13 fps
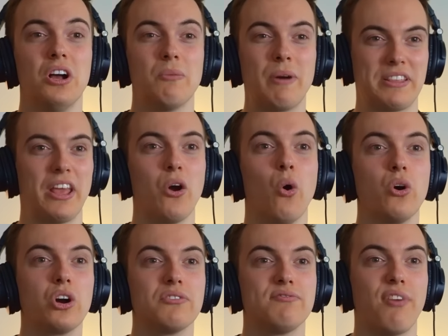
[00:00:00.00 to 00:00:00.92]
Wait, they all
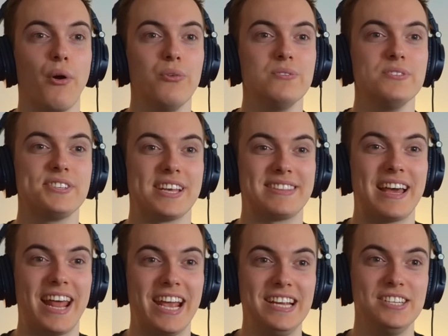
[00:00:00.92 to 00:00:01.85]
got phones at
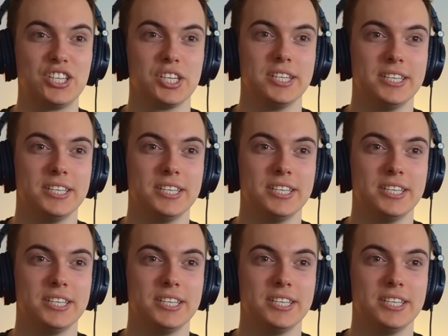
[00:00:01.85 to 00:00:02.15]
that age?